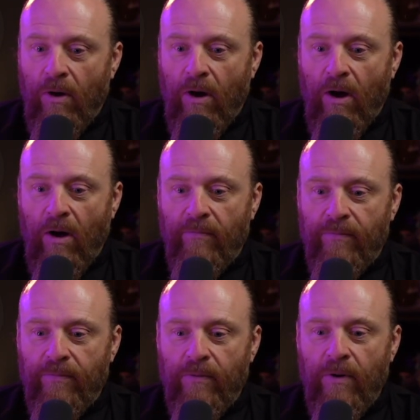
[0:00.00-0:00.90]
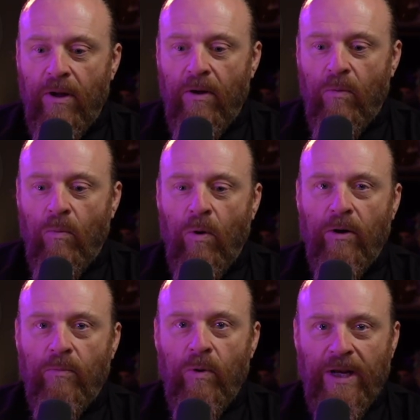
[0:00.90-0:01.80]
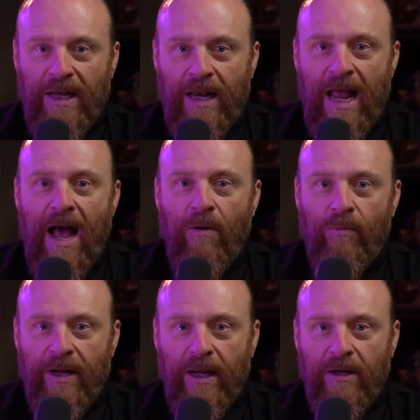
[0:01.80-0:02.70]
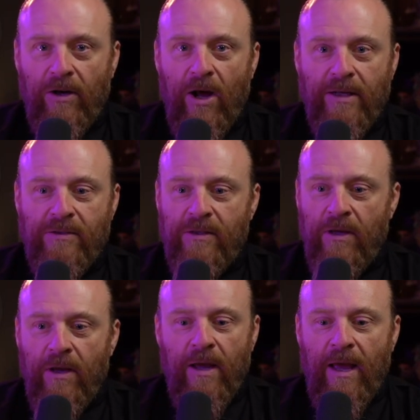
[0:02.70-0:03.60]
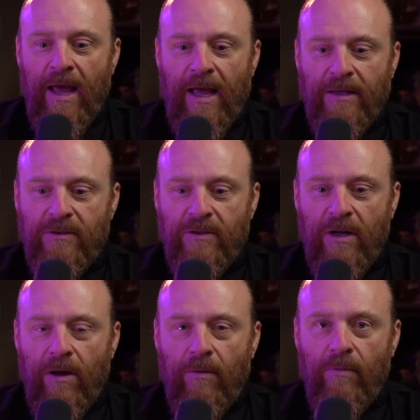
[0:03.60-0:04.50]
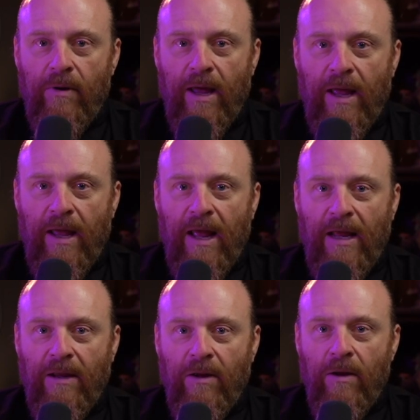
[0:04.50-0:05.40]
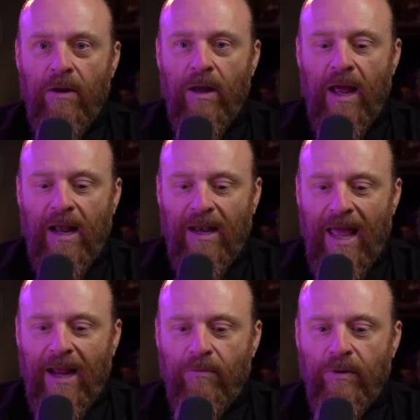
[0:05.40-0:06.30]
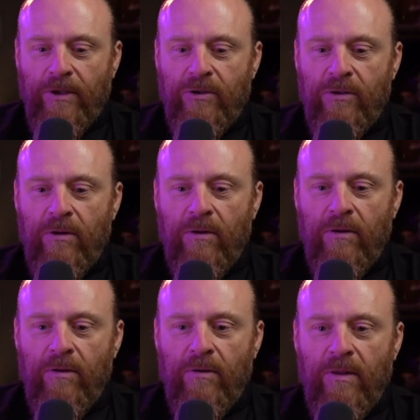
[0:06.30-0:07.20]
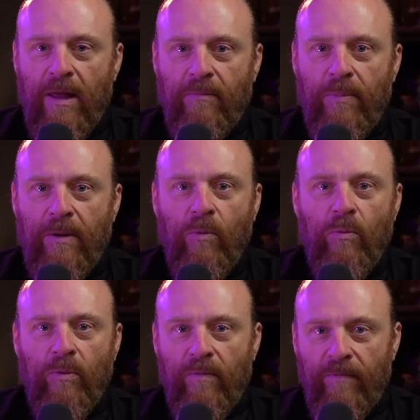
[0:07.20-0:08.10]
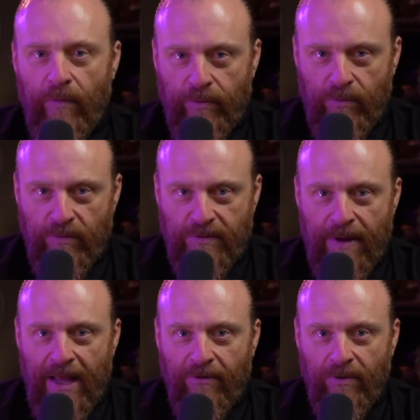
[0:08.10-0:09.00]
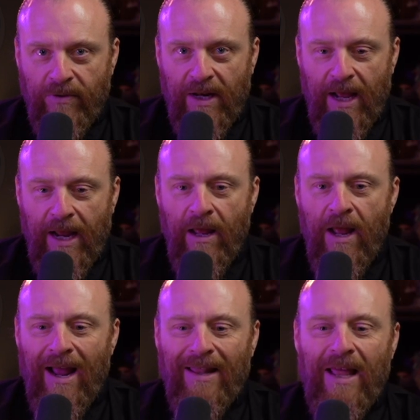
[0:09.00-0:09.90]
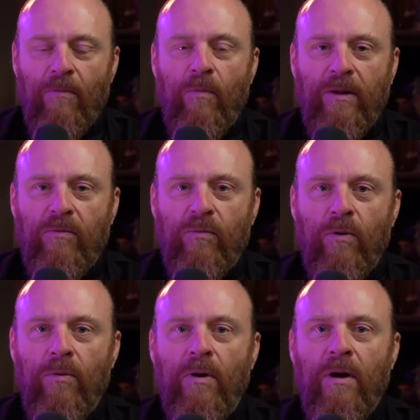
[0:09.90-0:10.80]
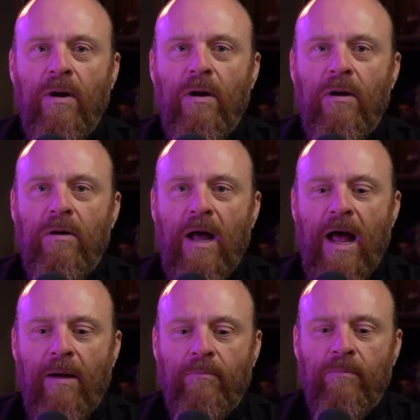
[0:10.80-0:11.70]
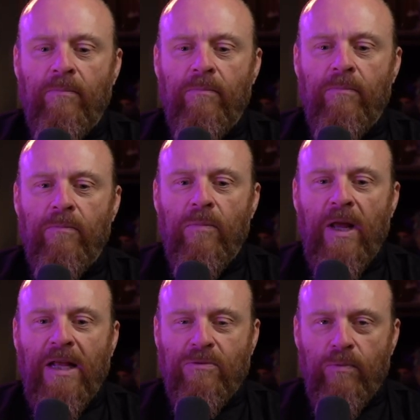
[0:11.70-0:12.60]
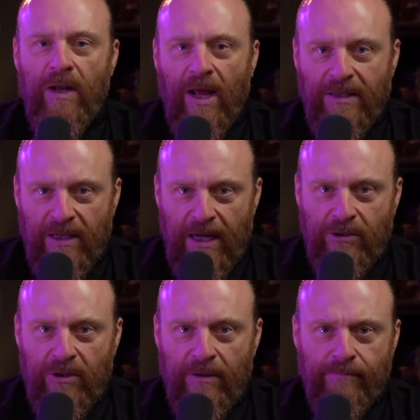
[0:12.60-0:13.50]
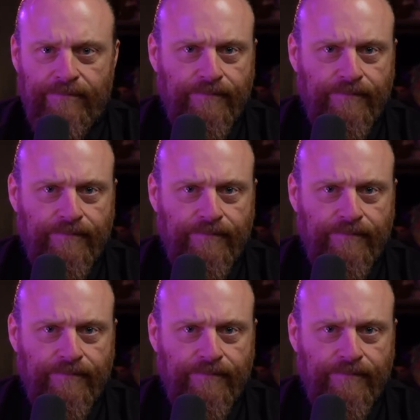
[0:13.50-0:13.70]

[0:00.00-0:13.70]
of what we now recognize as you know a a, a language that people would refer to as Mandarin today. And that went through um, its realization